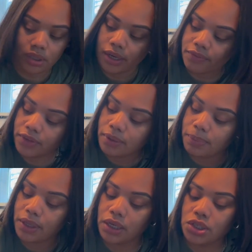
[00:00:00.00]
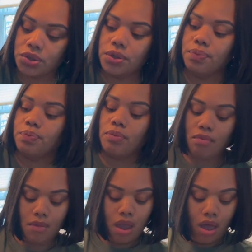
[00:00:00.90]
left in the pantry.
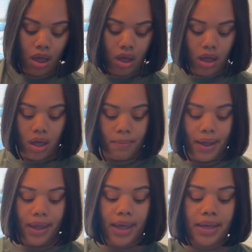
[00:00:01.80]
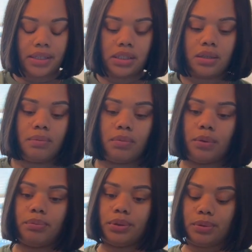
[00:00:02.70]
Um, I got some
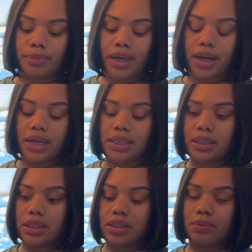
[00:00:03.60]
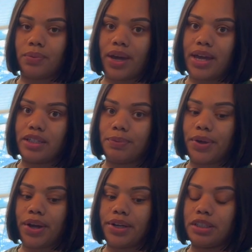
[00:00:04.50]
blueberries and some
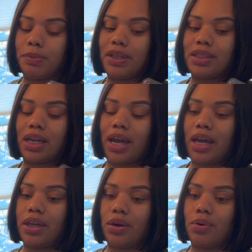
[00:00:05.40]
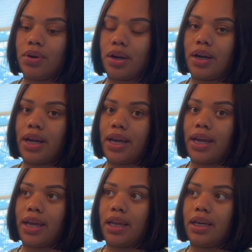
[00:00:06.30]
raspberries because I got yogurt
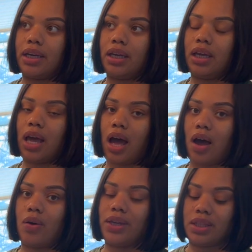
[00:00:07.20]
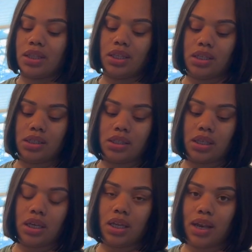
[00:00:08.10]
and I'll eat these
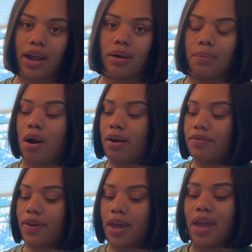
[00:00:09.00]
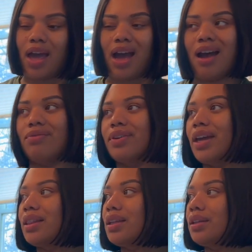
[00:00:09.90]
in like a parfait. I
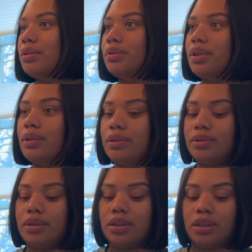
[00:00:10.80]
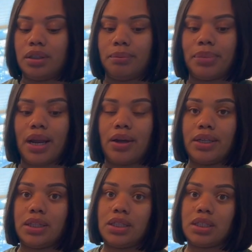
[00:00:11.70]
forgot to get the granola, but I'll
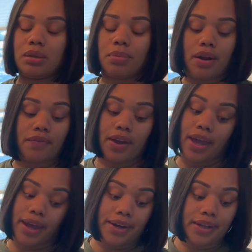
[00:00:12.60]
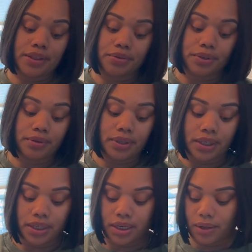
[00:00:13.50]
eat these in a parfait. I ain't eat the granola any
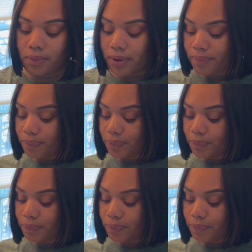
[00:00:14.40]
damn way.